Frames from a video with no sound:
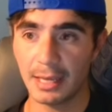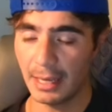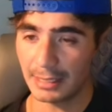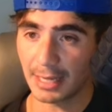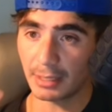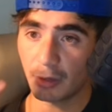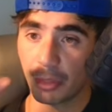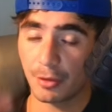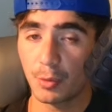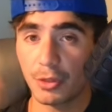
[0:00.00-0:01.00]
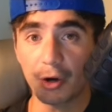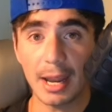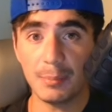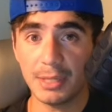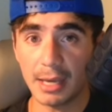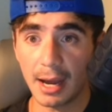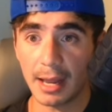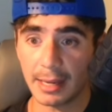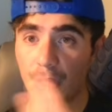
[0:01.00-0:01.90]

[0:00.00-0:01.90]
is that through their API,